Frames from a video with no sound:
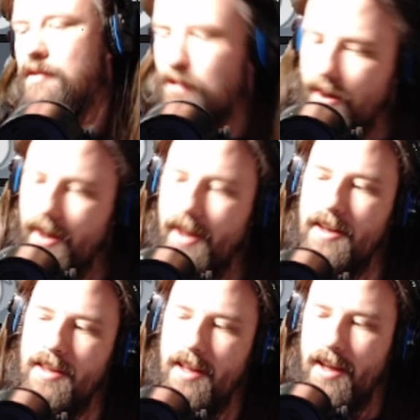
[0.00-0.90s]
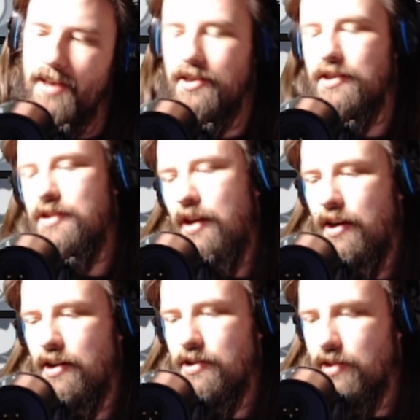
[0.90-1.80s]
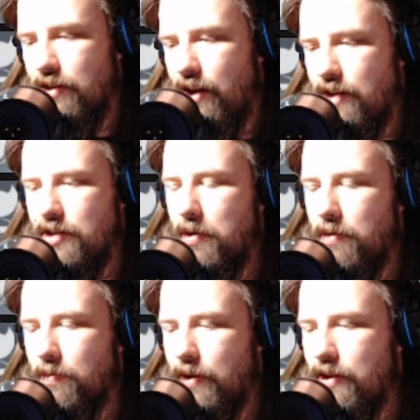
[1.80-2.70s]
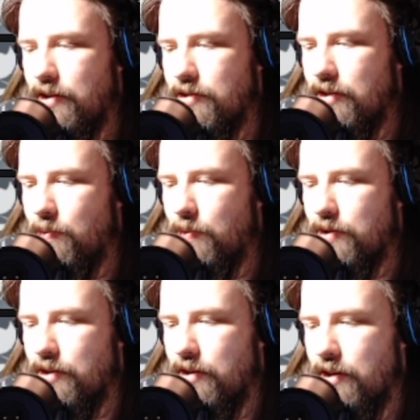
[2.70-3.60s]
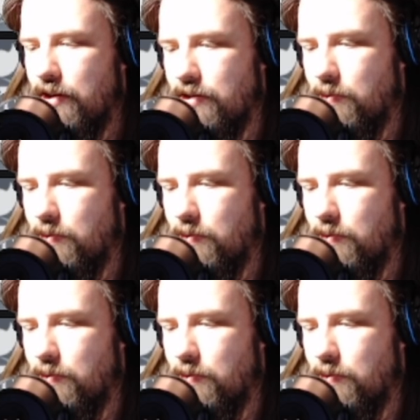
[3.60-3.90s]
That they actually changed. Last time I read this, it wasn't this.